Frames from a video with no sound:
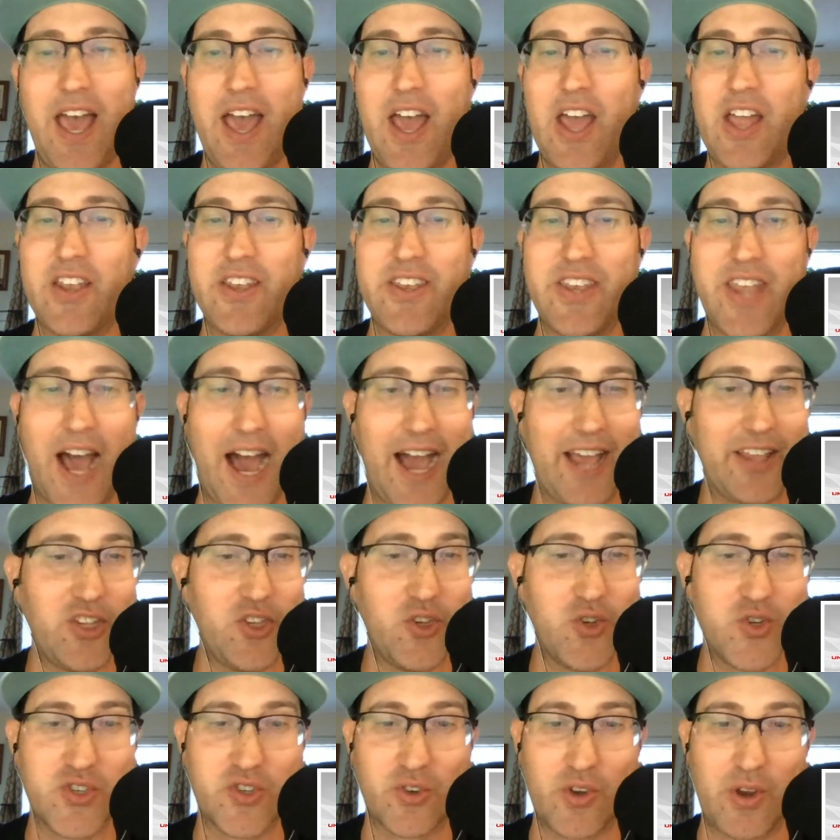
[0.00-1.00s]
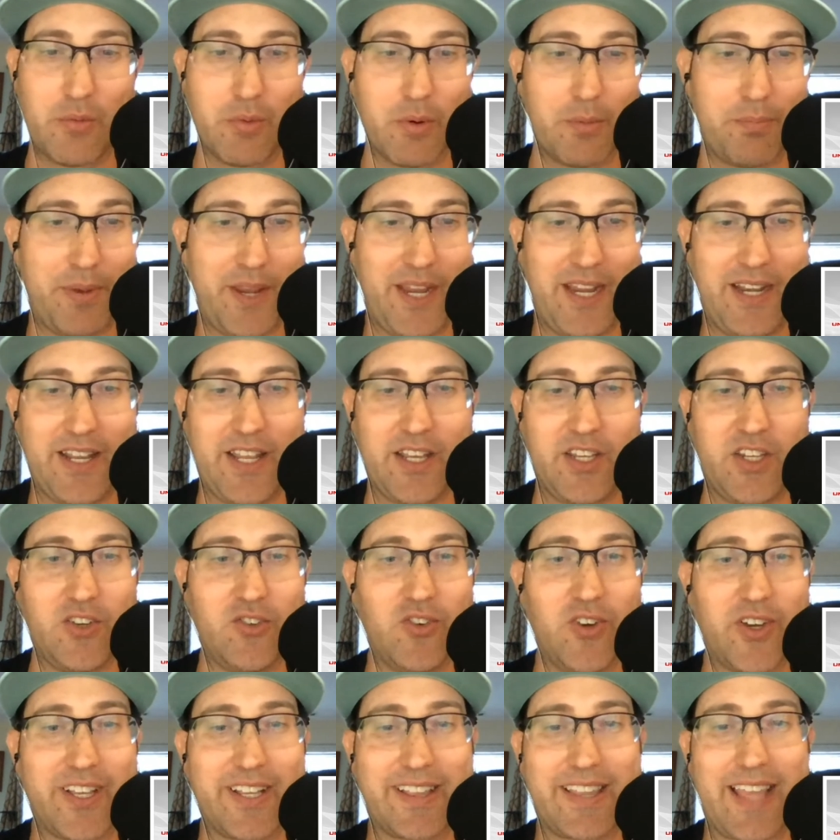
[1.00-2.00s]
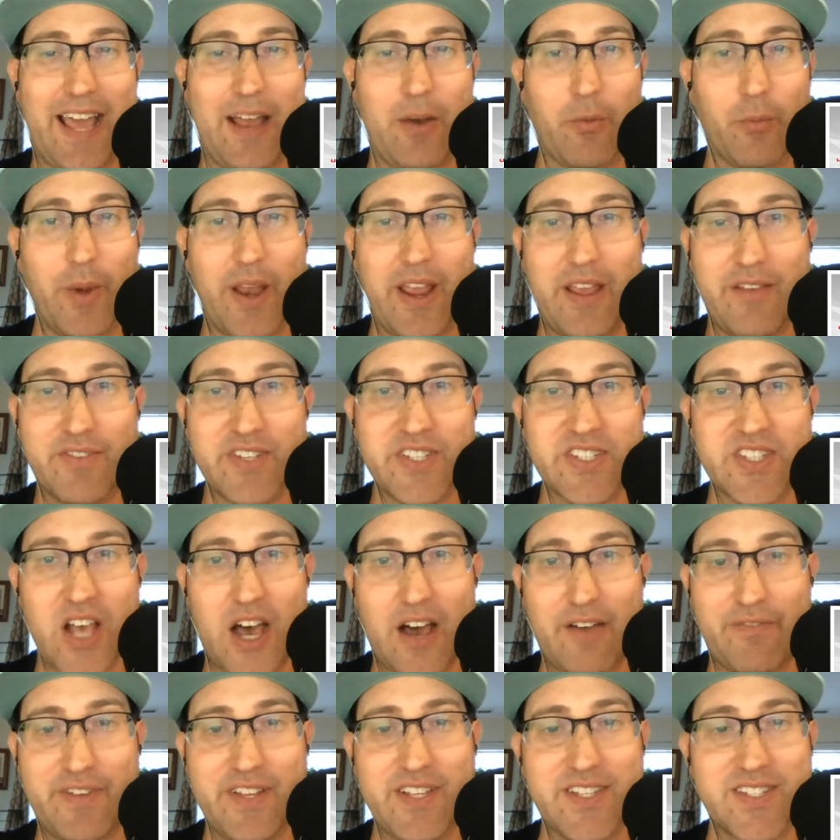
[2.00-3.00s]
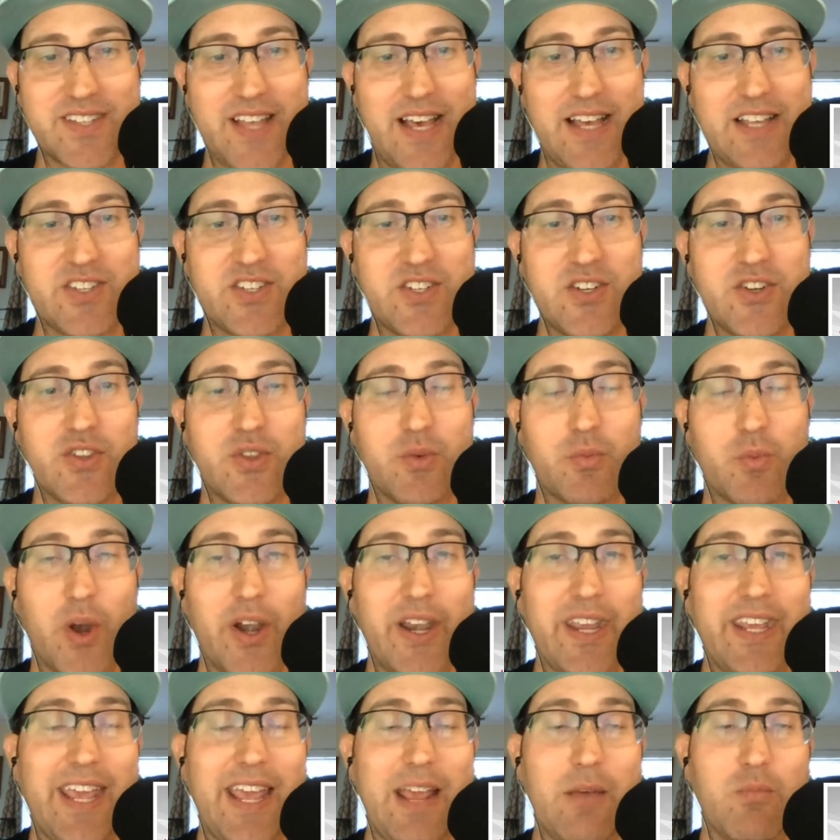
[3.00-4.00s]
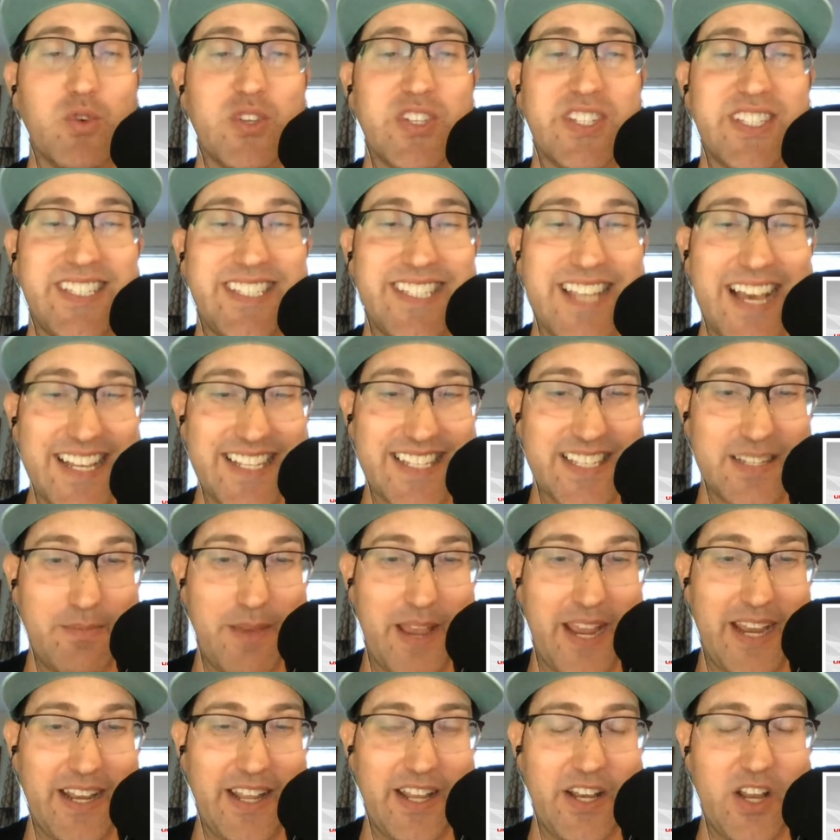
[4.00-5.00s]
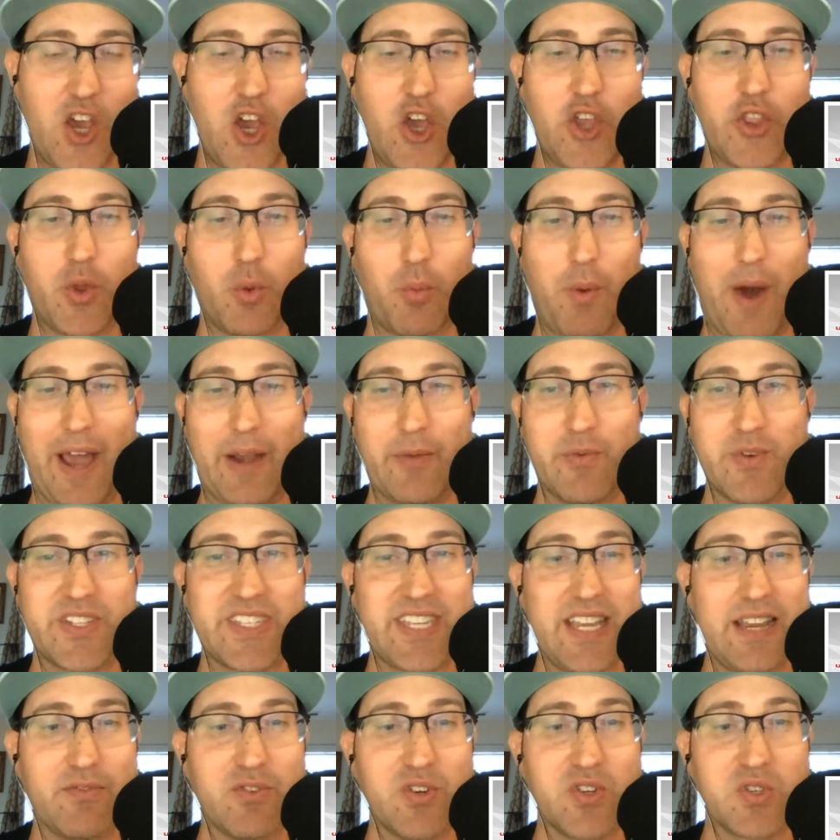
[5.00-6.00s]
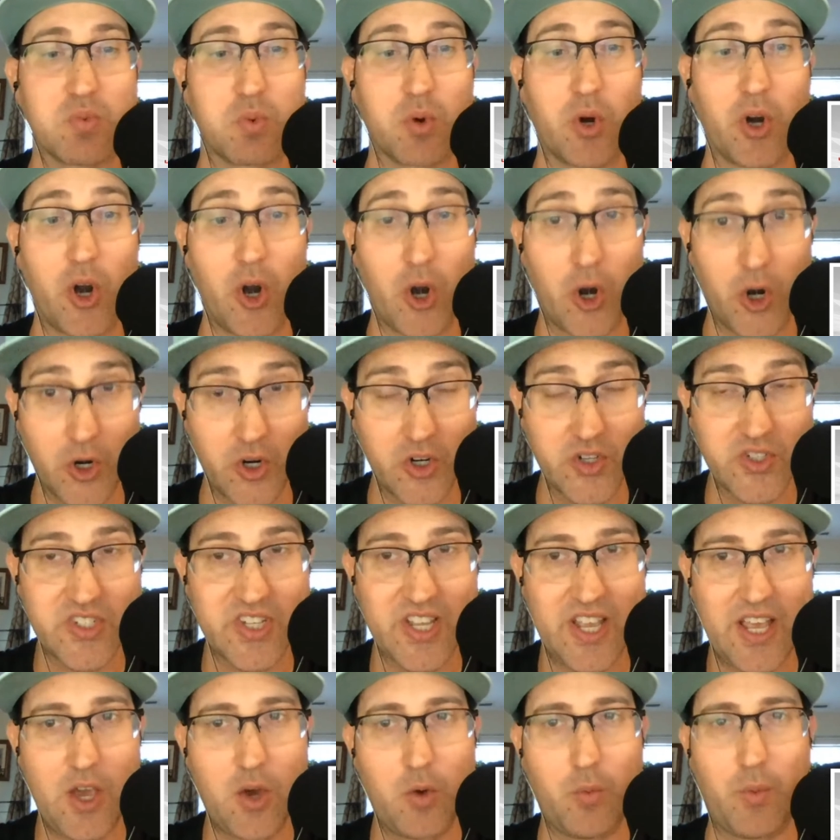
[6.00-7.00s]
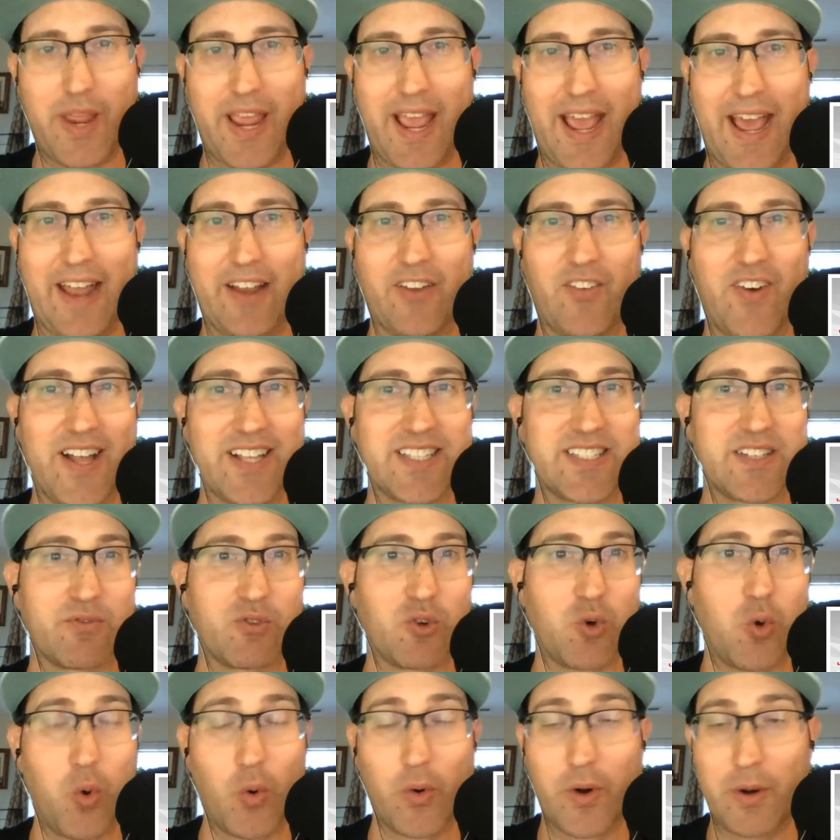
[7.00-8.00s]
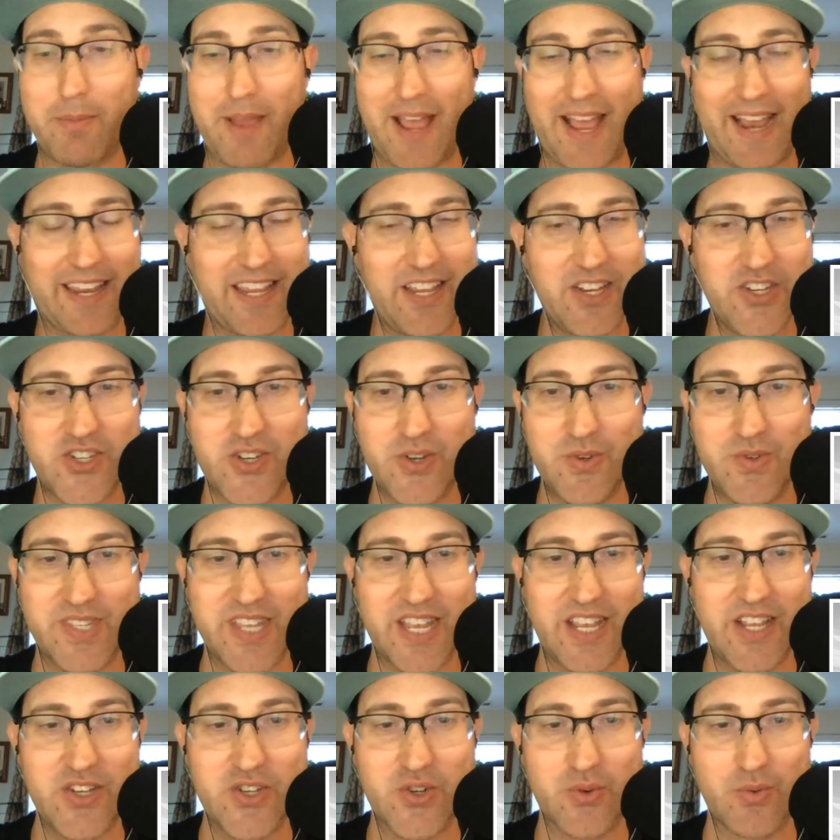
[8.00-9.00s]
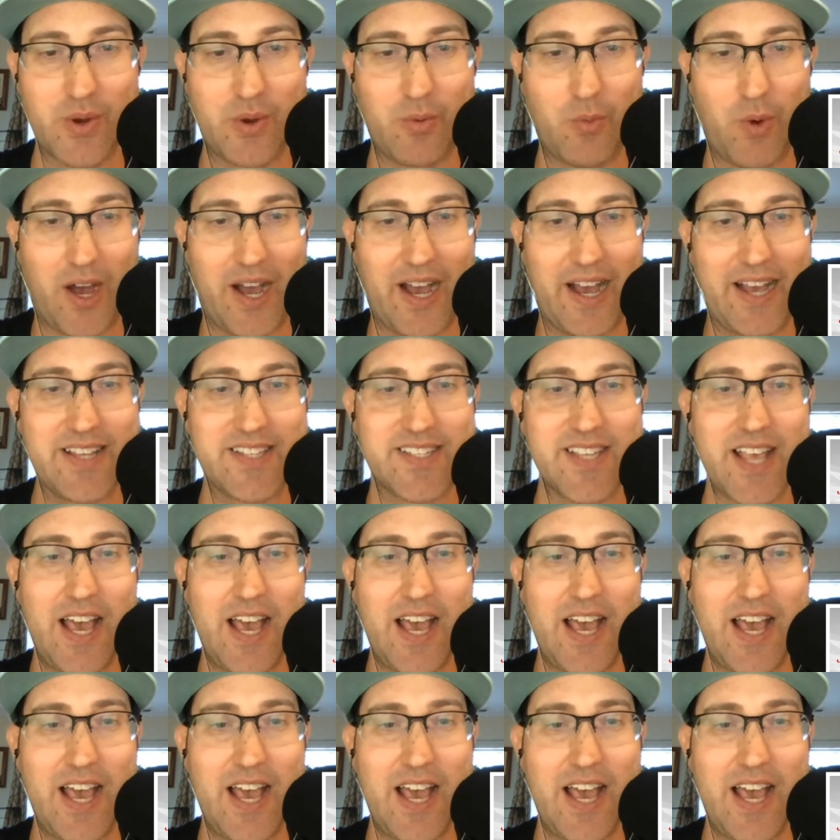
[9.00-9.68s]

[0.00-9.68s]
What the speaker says: Not usually repeated. You look at that Ravens offense last year, the running game was decimated. The wide receivers were hurt. We had lots of quarterback issues injury-wise.